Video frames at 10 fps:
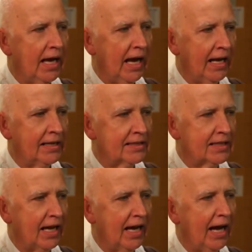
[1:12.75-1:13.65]
And
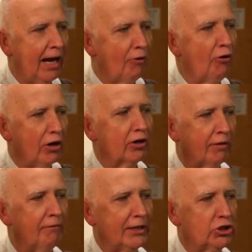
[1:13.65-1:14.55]
uh, I have a real
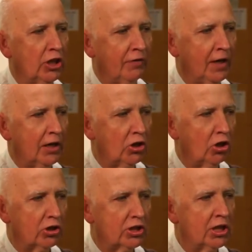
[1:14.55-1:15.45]
conviction that
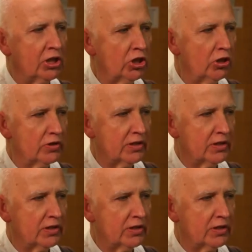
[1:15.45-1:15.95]
God can use